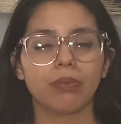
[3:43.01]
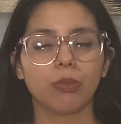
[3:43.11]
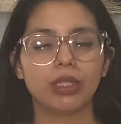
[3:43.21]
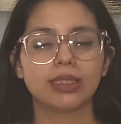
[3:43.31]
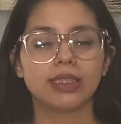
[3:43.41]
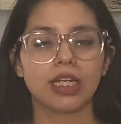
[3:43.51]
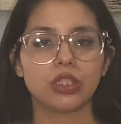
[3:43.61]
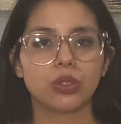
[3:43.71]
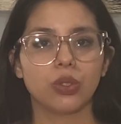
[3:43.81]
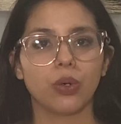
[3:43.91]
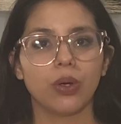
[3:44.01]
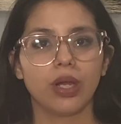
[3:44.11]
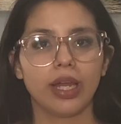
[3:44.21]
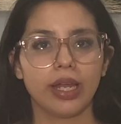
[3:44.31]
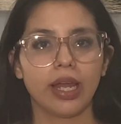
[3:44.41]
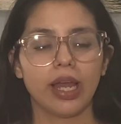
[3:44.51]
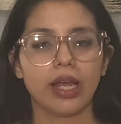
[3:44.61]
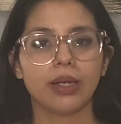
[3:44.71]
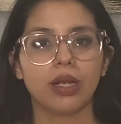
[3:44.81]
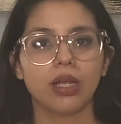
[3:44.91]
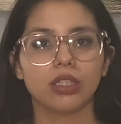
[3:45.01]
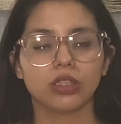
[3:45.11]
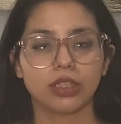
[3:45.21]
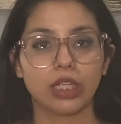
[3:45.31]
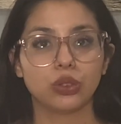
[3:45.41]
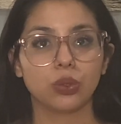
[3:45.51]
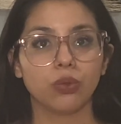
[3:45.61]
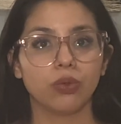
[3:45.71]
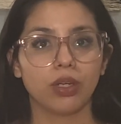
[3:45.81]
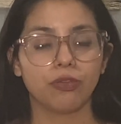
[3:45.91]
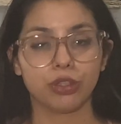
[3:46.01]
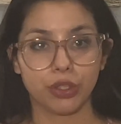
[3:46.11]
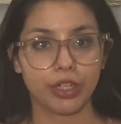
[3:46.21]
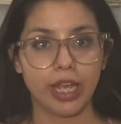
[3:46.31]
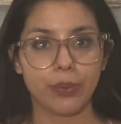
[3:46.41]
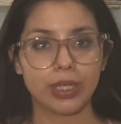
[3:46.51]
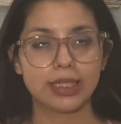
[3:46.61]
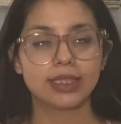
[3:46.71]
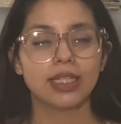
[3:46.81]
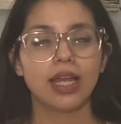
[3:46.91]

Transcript: we decided to go ahead and schedule for 38 weeks.